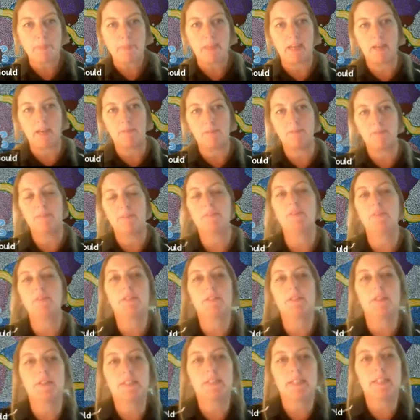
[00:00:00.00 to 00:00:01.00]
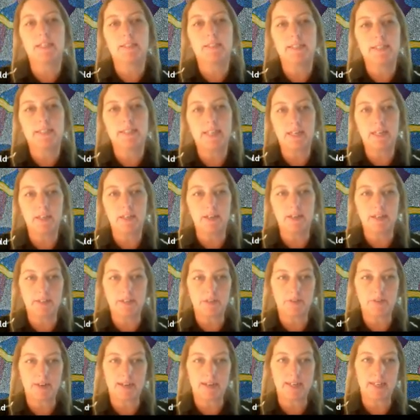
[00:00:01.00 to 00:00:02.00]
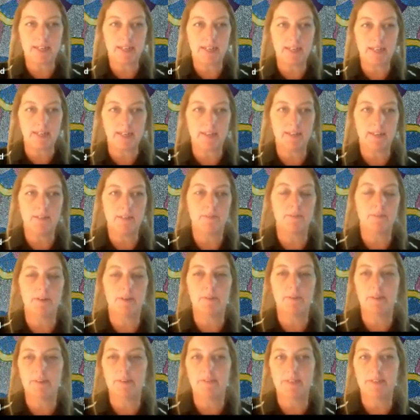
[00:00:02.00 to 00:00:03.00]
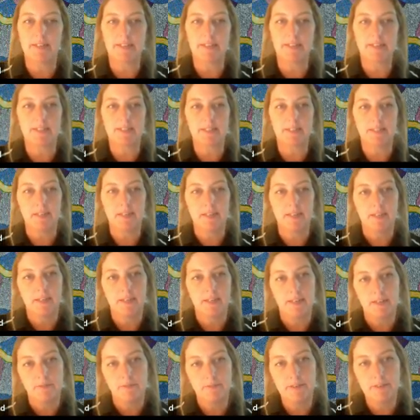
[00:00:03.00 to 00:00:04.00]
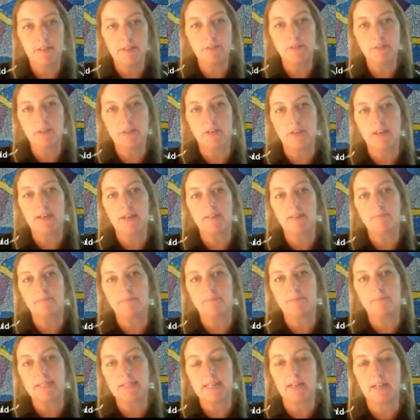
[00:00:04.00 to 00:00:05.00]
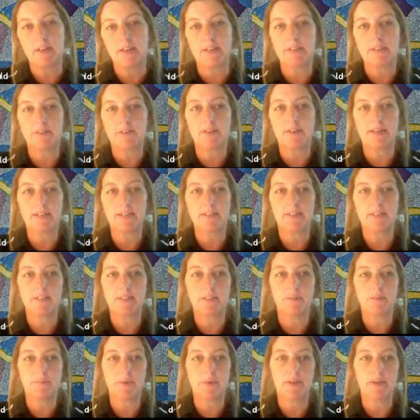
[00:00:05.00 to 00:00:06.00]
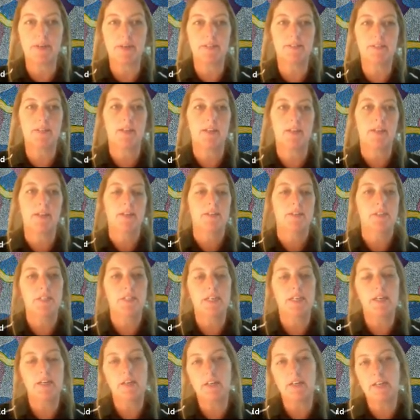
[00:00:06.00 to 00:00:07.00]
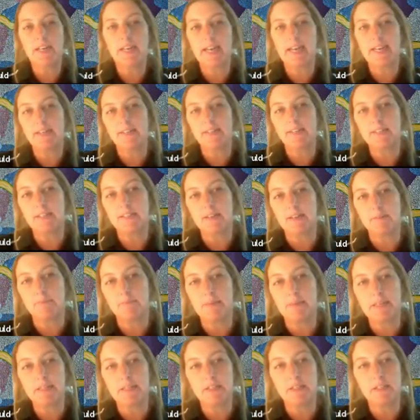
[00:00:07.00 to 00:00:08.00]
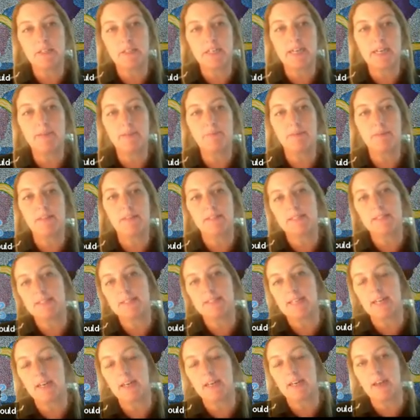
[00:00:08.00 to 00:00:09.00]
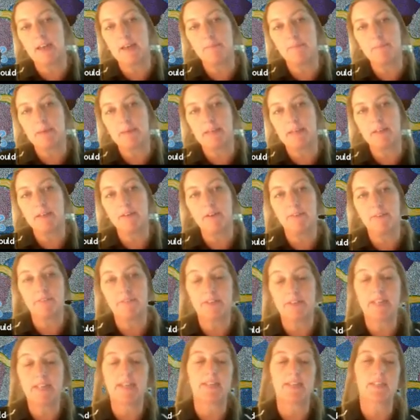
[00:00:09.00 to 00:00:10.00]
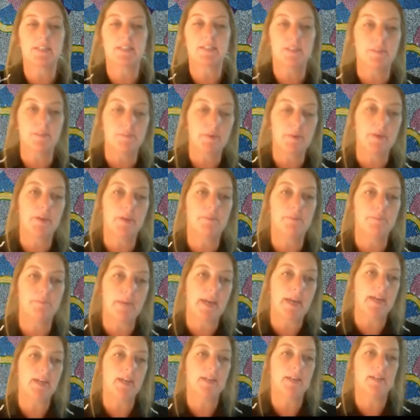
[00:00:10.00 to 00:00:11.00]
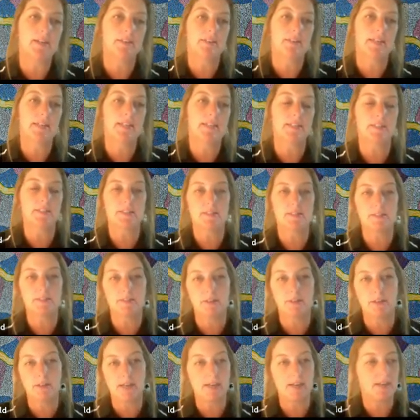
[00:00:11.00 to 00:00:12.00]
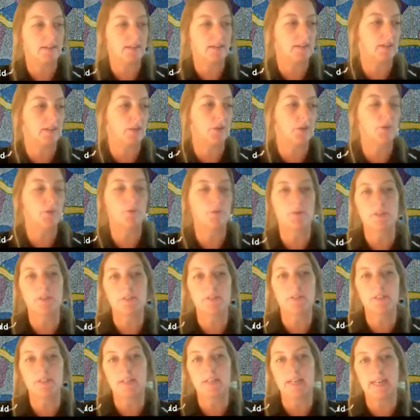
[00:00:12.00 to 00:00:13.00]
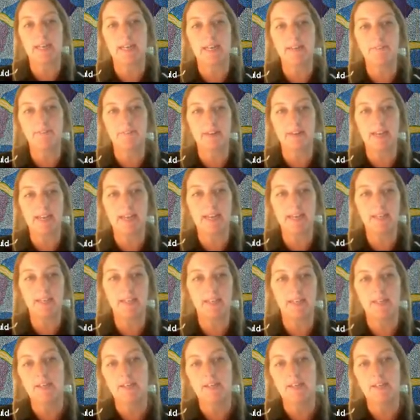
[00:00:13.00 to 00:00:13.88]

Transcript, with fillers: Um, we've also done satellite tracking where we fix real-time satellite trackers to birds. Geolocators are much cheaper than satellite, but you have to catch the bird back. They just uh, glue onto the leg flag.